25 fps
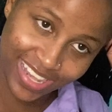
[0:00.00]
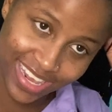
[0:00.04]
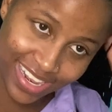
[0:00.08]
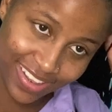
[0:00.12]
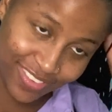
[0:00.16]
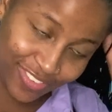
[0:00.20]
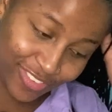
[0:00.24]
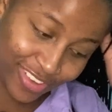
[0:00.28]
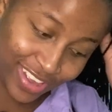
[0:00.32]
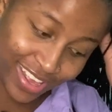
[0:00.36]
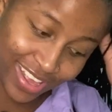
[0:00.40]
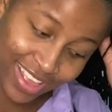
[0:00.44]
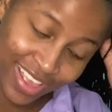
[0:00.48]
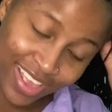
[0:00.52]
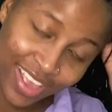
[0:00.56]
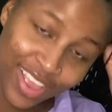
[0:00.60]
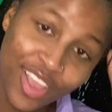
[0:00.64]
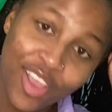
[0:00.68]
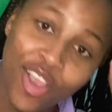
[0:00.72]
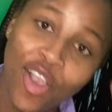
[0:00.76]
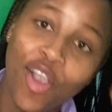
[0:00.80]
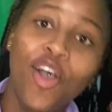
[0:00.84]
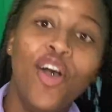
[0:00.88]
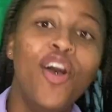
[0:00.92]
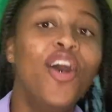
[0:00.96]
for?
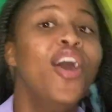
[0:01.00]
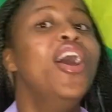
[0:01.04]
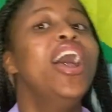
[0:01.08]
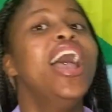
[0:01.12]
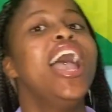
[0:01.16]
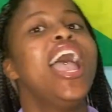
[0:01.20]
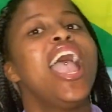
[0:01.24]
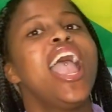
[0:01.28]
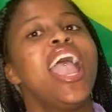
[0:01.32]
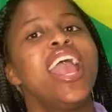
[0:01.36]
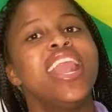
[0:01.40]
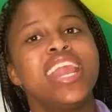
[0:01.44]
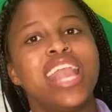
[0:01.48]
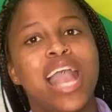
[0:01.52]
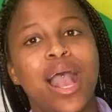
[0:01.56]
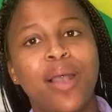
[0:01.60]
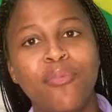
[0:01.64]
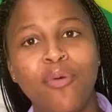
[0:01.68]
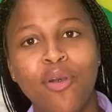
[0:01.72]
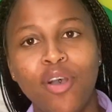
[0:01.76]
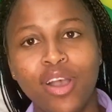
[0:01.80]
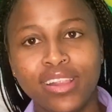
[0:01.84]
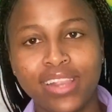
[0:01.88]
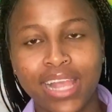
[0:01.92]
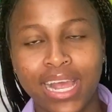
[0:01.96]
Any
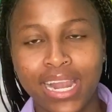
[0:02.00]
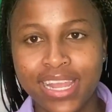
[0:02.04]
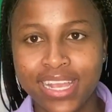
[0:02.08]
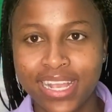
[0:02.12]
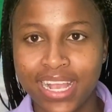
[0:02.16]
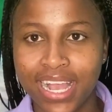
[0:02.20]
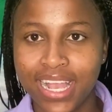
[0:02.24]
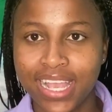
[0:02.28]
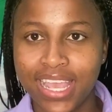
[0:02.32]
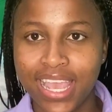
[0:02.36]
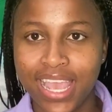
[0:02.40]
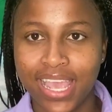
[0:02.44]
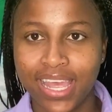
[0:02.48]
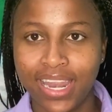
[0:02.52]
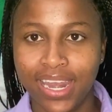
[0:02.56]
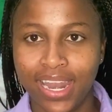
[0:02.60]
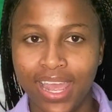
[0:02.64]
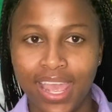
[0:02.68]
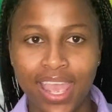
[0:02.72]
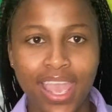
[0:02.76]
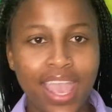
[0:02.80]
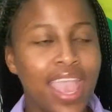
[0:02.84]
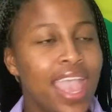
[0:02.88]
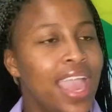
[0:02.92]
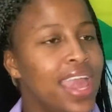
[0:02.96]
amount I lick again.
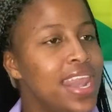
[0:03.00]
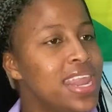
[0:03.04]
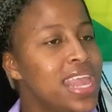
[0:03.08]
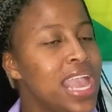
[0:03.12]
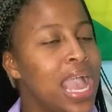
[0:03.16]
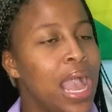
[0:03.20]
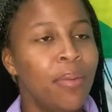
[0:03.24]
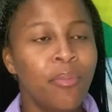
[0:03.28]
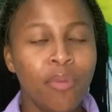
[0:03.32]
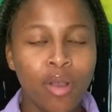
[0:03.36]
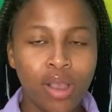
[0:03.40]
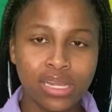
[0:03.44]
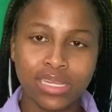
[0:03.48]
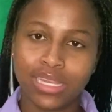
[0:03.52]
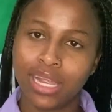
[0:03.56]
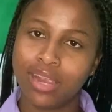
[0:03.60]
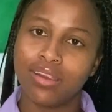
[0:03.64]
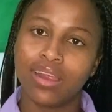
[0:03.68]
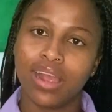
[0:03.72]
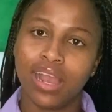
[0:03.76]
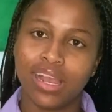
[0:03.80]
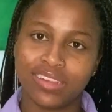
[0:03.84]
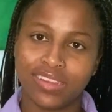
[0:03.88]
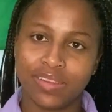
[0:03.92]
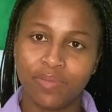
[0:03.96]
Any amount I
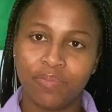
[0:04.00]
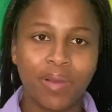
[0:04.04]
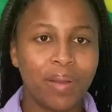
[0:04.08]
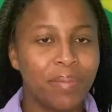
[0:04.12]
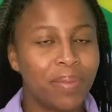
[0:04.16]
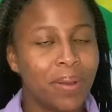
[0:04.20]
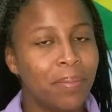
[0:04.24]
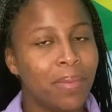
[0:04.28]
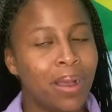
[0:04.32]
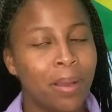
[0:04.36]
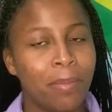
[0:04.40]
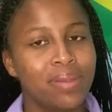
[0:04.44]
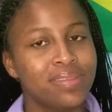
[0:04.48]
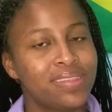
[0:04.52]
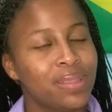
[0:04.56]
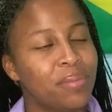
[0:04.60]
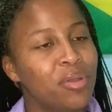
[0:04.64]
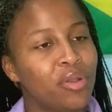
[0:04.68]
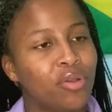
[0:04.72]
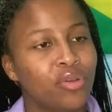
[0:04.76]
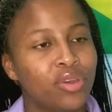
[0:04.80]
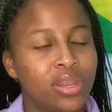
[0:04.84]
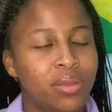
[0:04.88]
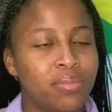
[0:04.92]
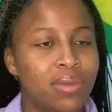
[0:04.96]
rest in my back. I say I
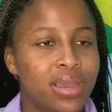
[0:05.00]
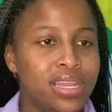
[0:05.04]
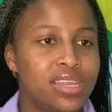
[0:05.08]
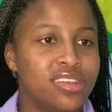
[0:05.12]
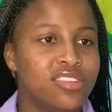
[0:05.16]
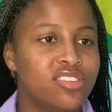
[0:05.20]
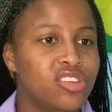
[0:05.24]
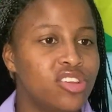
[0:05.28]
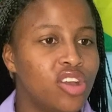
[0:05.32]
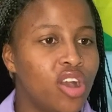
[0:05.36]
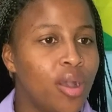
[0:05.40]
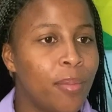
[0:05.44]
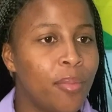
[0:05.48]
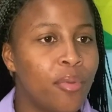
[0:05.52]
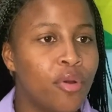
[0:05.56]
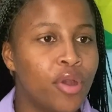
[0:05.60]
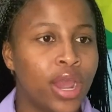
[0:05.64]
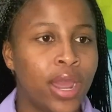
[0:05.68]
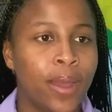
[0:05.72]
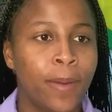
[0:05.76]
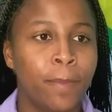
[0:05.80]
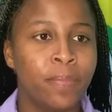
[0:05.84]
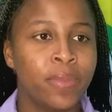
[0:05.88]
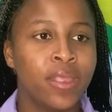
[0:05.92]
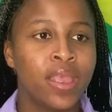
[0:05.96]
couldn't manage it no
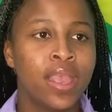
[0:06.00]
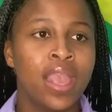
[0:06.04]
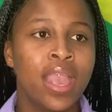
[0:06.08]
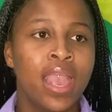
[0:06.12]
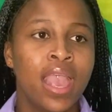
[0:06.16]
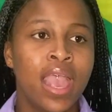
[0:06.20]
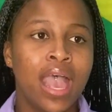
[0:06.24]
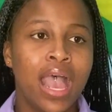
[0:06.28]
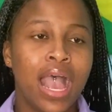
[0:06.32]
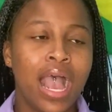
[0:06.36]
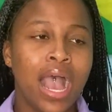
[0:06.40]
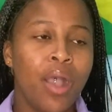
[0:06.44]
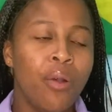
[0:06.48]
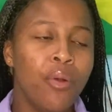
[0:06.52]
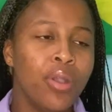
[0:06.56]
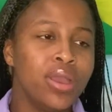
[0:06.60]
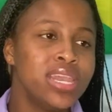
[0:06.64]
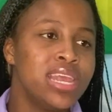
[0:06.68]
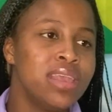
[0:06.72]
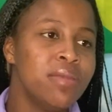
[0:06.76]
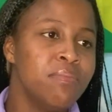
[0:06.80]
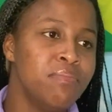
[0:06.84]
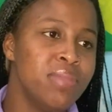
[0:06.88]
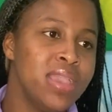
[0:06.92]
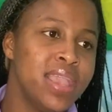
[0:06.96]
more. And when he
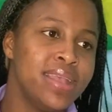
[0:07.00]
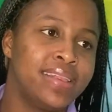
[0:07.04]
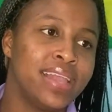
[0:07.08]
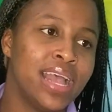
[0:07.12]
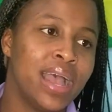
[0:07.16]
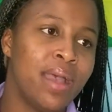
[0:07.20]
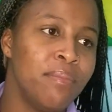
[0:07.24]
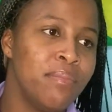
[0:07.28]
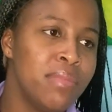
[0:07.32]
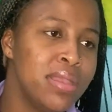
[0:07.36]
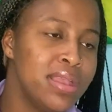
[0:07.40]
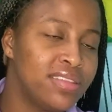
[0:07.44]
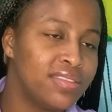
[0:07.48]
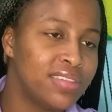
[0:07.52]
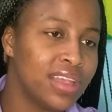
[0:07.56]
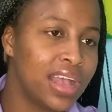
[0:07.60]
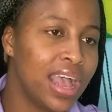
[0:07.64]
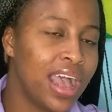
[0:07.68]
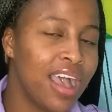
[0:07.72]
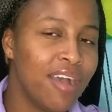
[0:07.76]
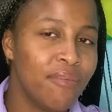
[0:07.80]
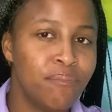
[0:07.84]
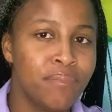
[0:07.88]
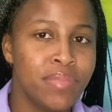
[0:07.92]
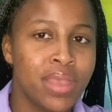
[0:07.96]
beat and
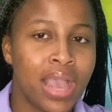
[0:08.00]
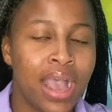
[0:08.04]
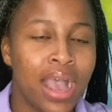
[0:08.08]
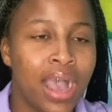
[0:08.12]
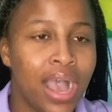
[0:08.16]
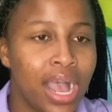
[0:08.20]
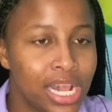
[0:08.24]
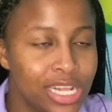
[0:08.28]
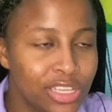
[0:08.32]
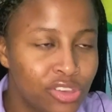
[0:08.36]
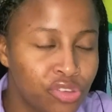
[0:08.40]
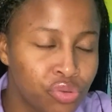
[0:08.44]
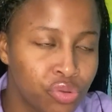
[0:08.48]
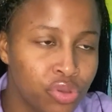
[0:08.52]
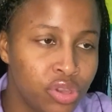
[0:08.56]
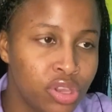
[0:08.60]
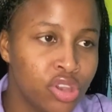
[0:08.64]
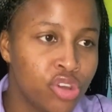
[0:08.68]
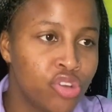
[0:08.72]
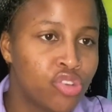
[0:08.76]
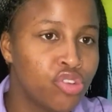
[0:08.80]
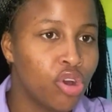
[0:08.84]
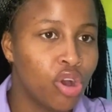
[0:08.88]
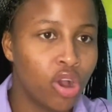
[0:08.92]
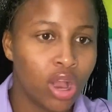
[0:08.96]
have me a haul through the
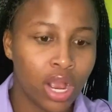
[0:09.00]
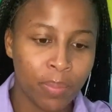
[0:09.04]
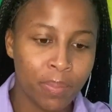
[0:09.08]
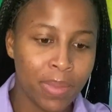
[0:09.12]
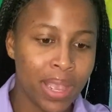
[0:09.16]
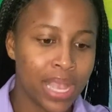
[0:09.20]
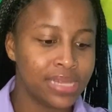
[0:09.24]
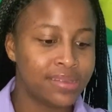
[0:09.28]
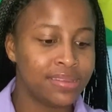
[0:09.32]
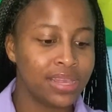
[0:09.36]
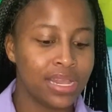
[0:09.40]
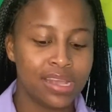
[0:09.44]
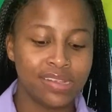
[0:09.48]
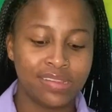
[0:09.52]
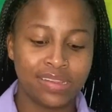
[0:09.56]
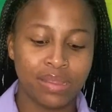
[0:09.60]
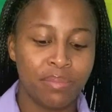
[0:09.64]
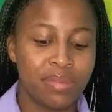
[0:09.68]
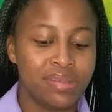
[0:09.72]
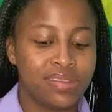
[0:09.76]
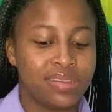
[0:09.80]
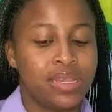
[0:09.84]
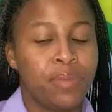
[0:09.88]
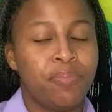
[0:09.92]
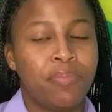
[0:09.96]
ground, I tell you, say my
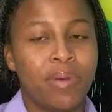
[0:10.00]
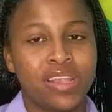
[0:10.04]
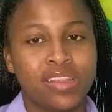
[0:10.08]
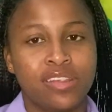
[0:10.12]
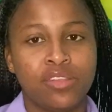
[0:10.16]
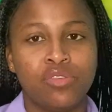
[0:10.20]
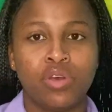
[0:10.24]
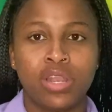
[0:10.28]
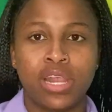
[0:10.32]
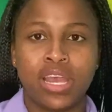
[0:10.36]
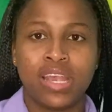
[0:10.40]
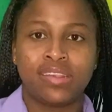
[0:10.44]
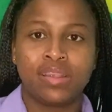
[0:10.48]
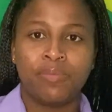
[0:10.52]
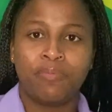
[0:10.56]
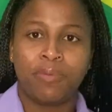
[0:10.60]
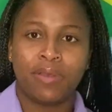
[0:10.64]
slippers, you know what the slippers